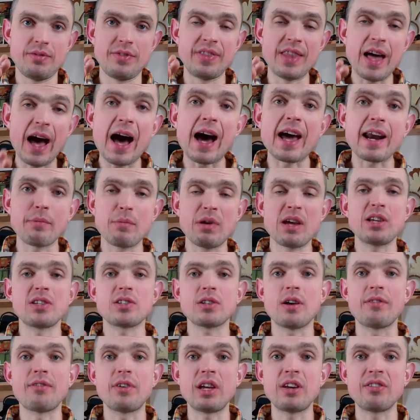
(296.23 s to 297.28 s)
database
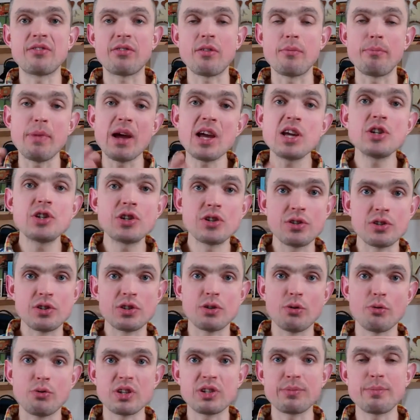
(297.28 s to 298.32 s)
of information,
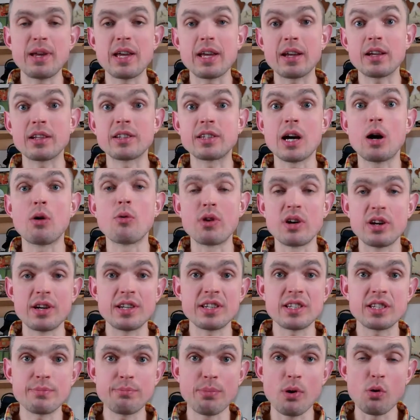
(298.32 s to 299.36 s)
so to speak, at our
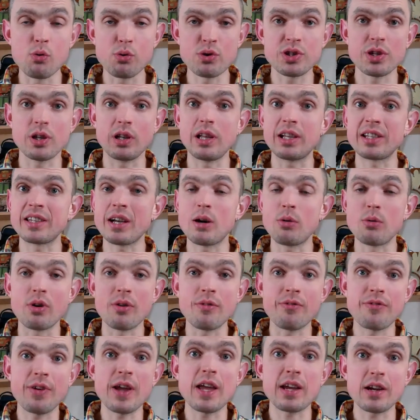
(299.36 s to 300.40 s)
disposal, at
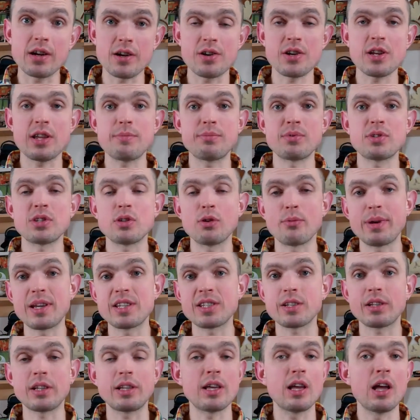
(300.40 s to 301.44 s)
our fingertips. So
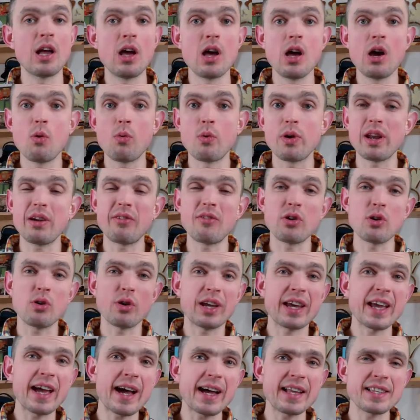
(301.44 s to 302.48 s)
basically, whenever you
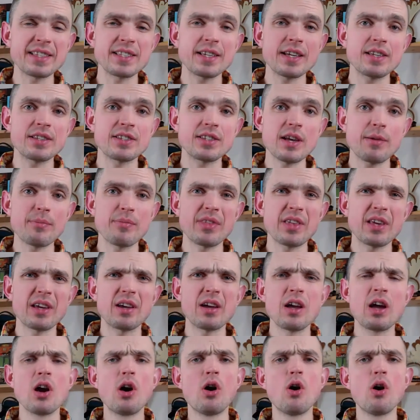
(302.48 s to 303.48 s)
can't say something